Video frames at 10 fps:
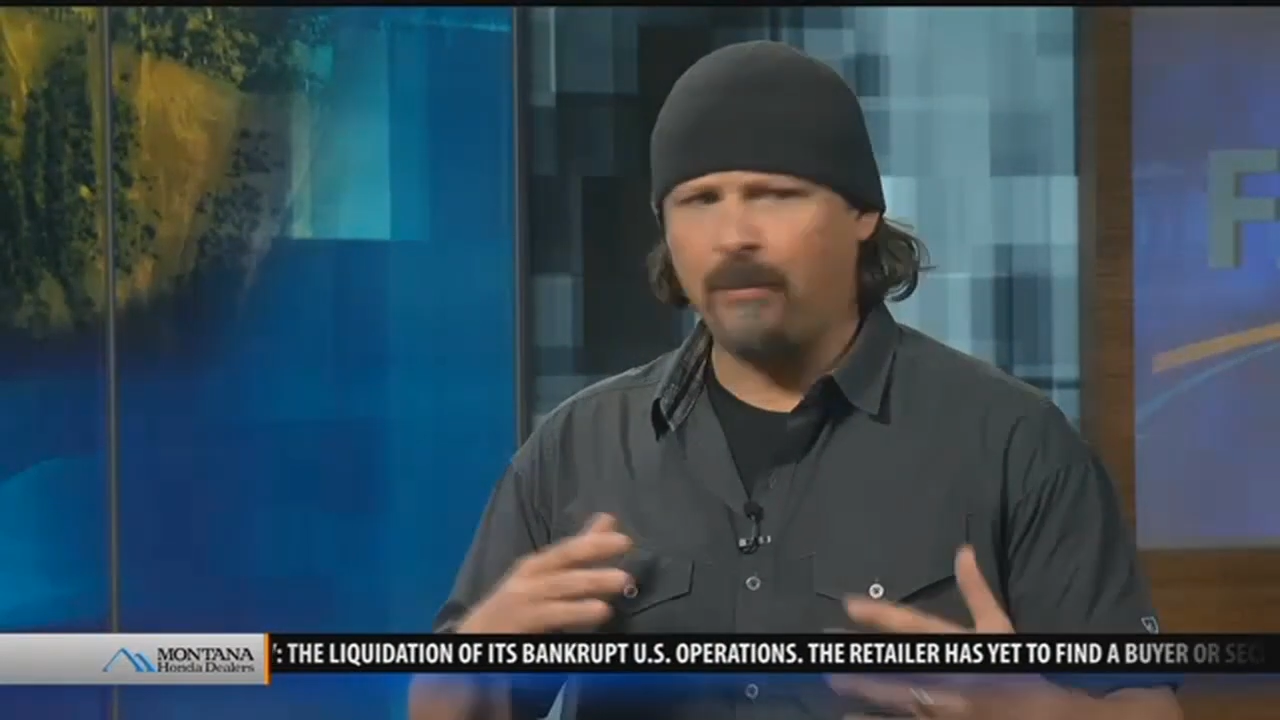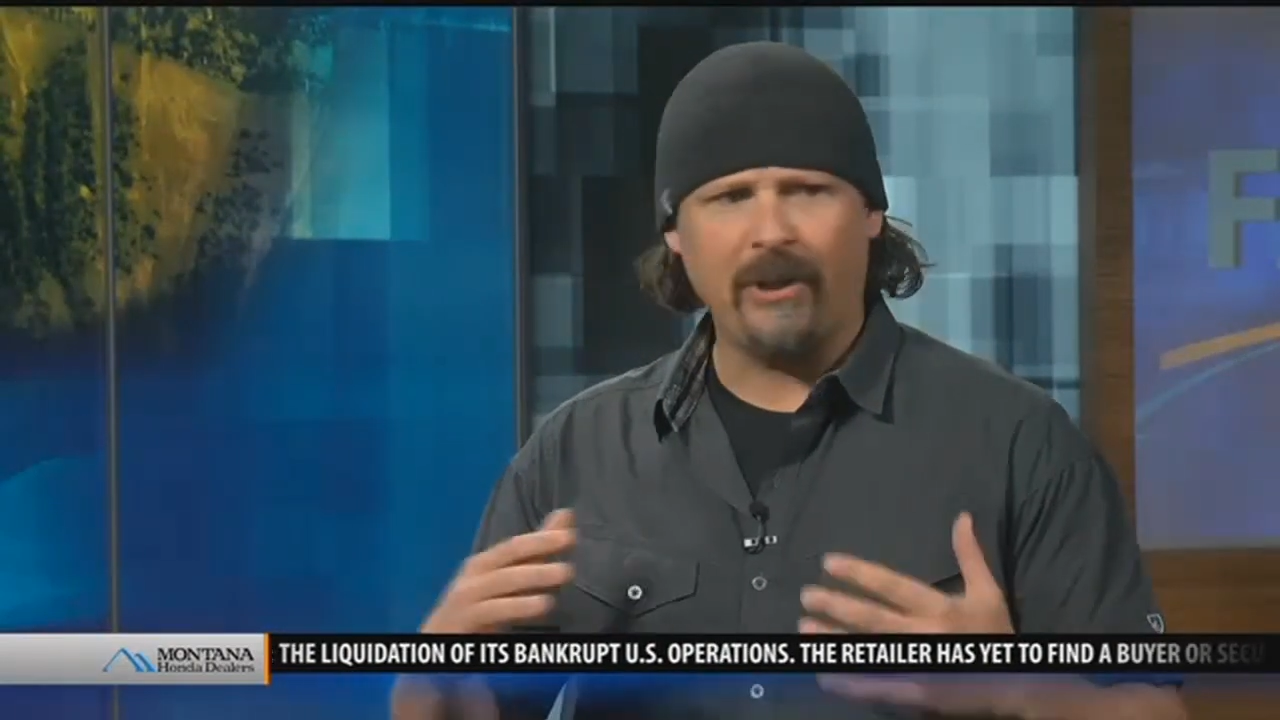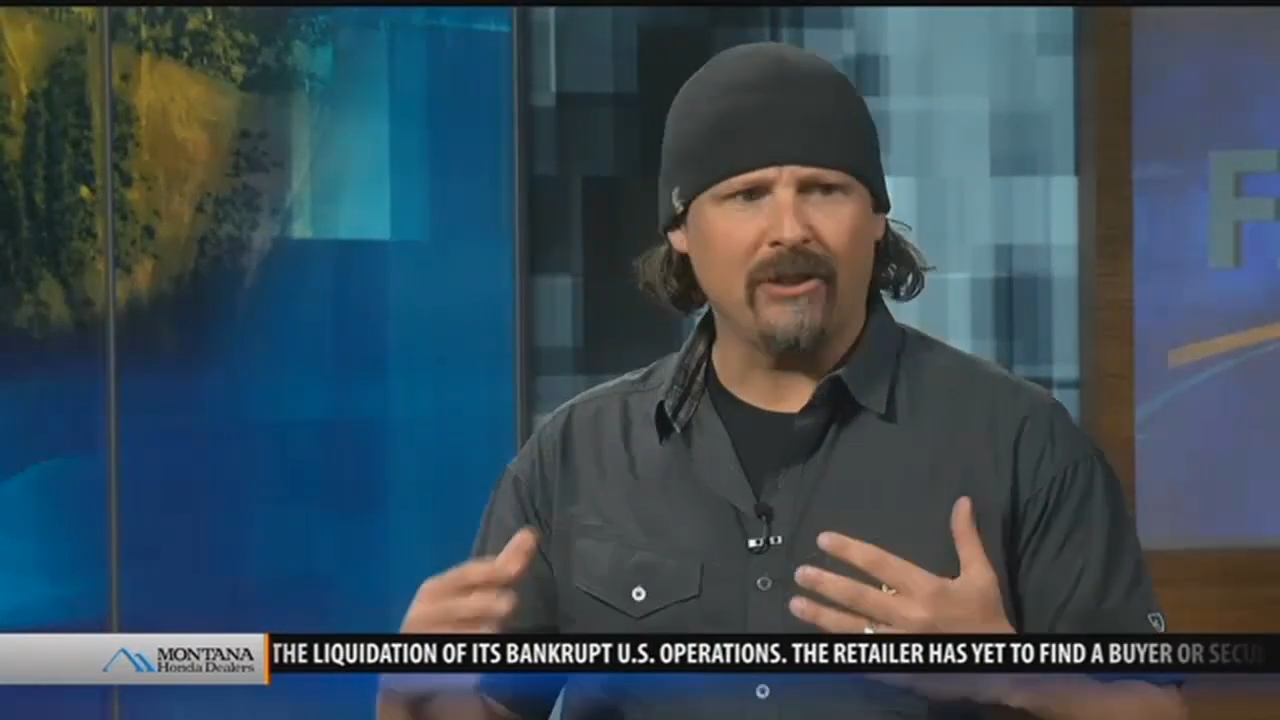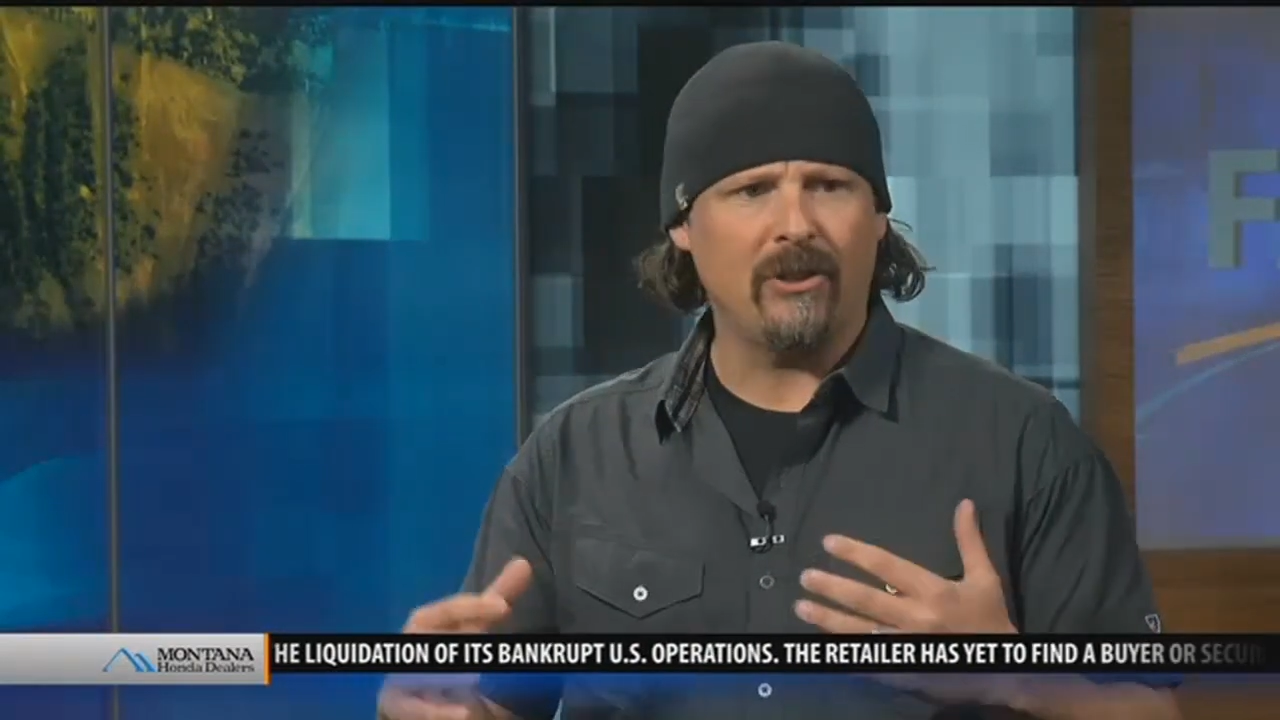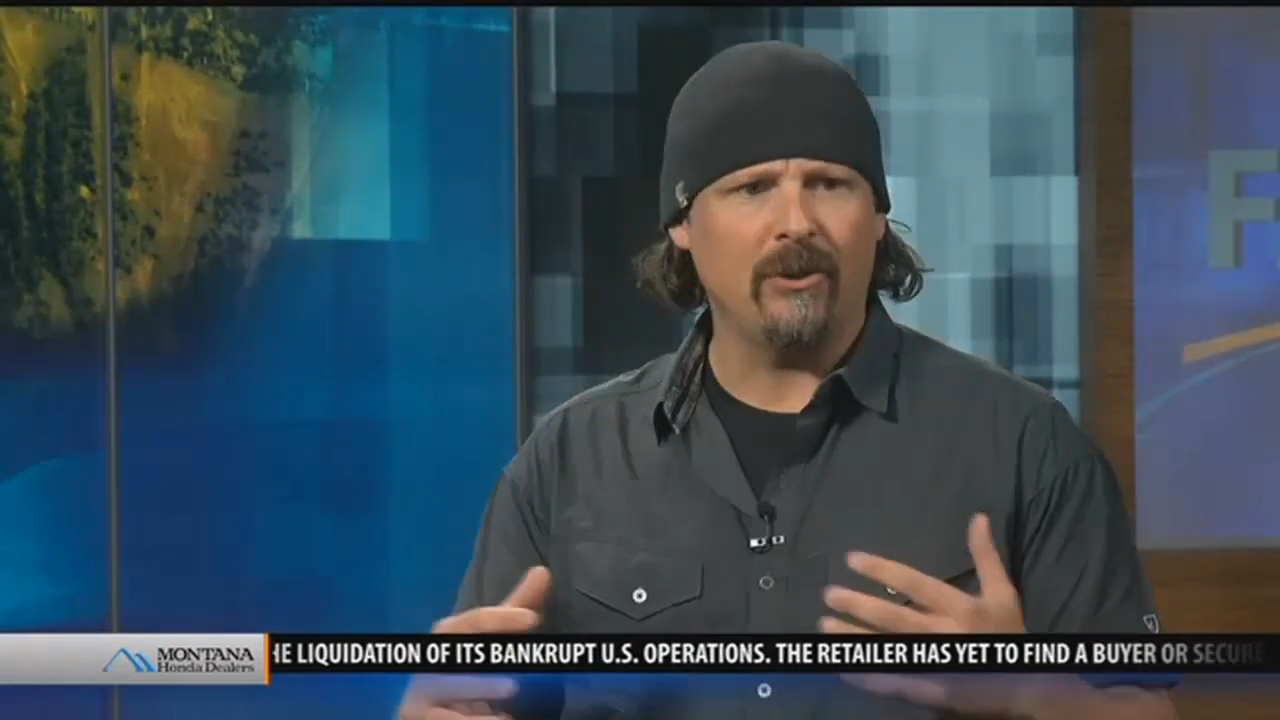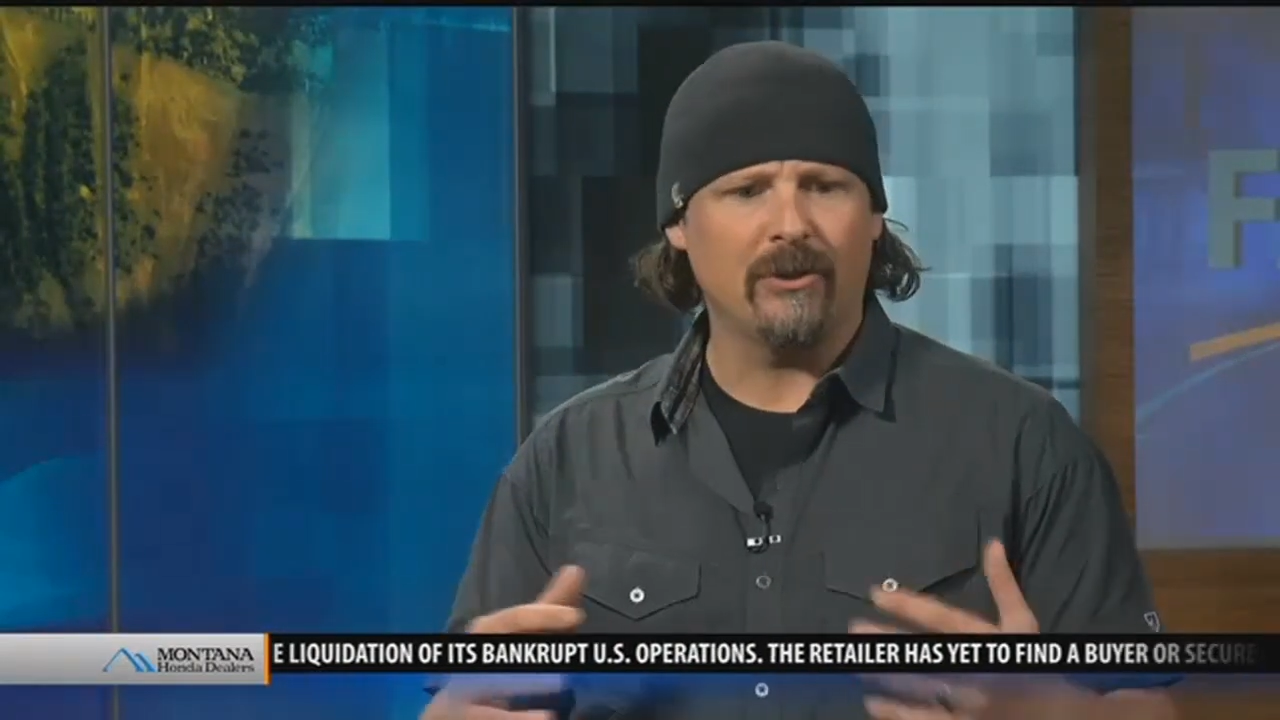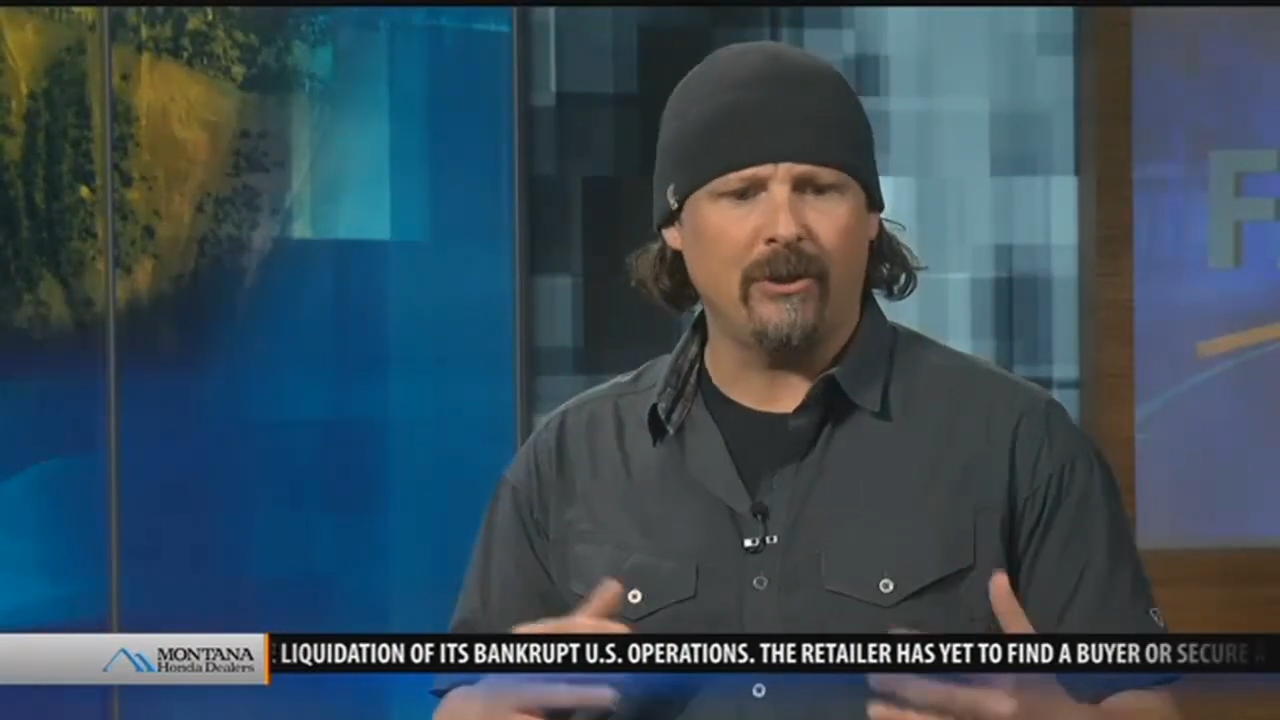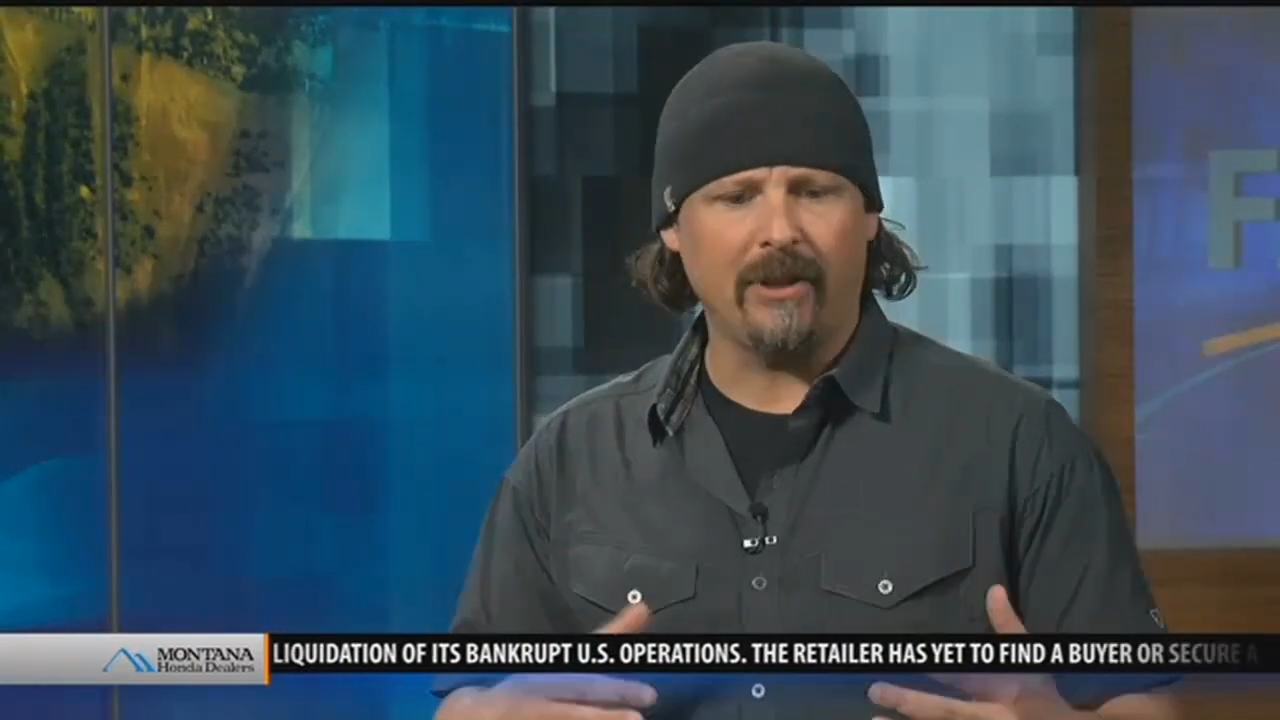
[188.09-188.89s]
putting two and two